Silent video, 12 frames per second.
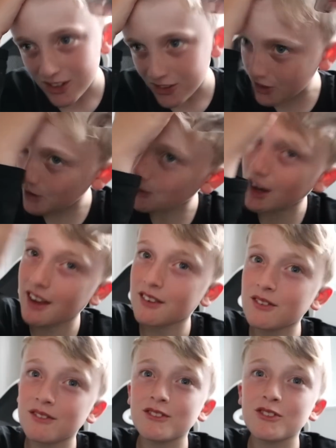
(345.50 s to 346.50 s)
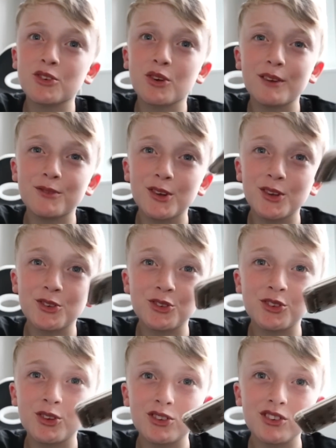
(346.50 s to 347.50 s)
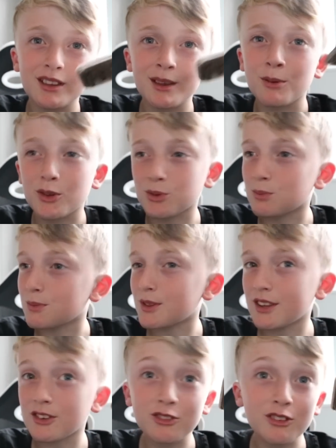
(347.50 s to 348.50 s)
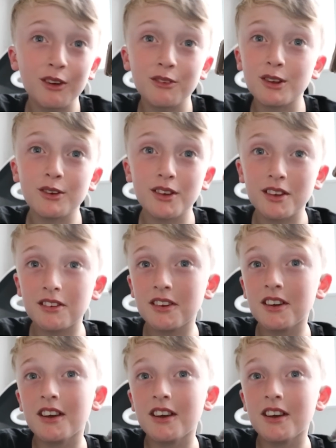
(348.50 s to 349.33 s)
So when Trevor's asleep or something, just go and do it.